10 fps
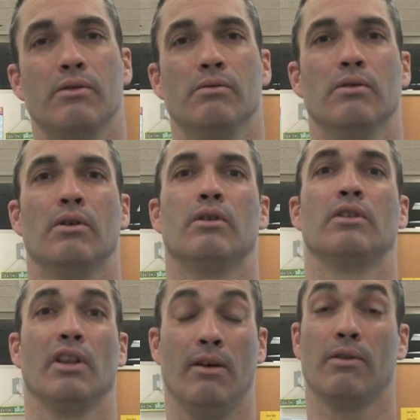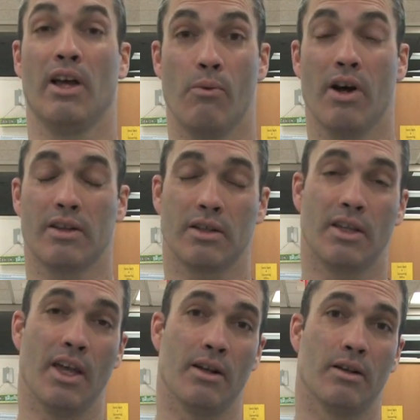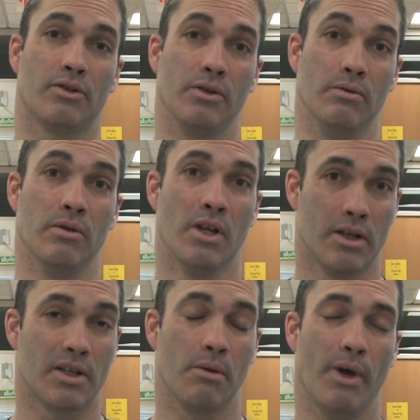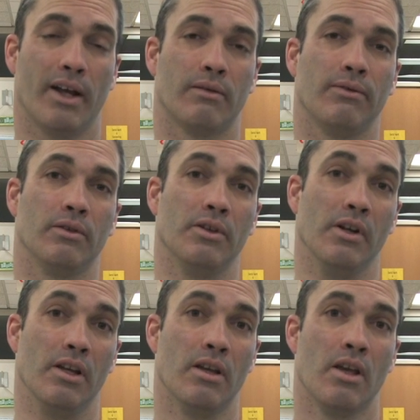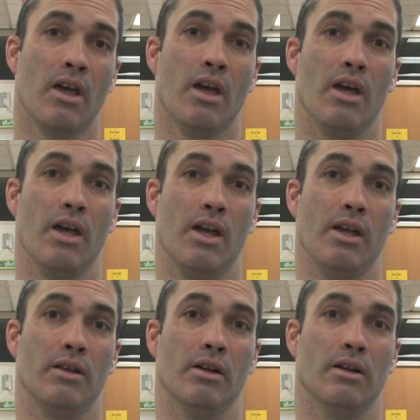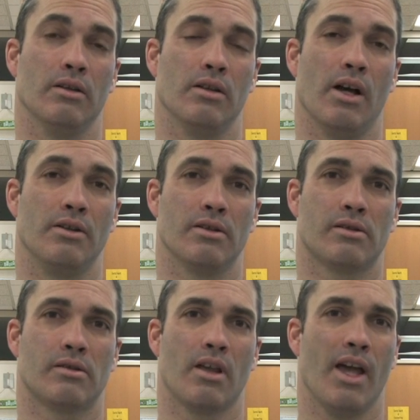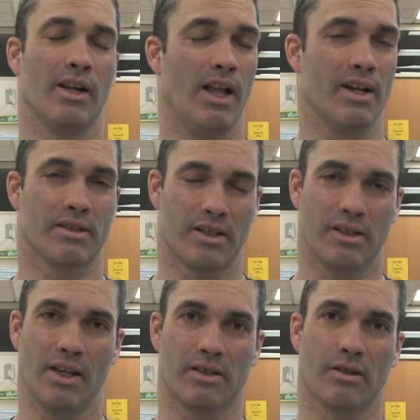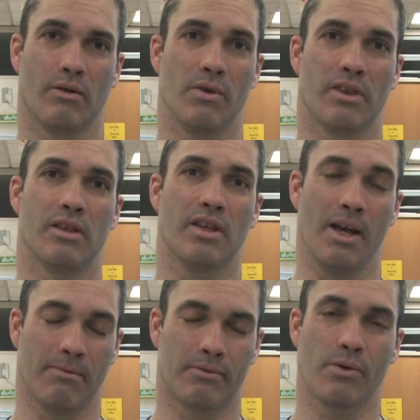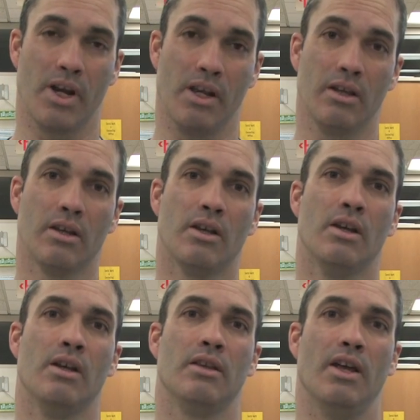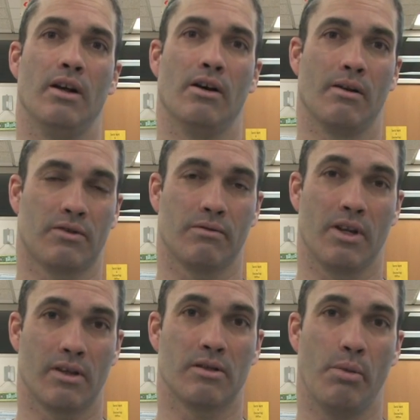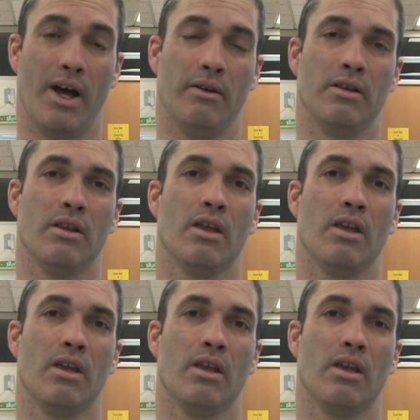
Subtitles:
to the level I wanted to get back to full duty. And I just had a lot of success with the type of training that Art of Strength is about,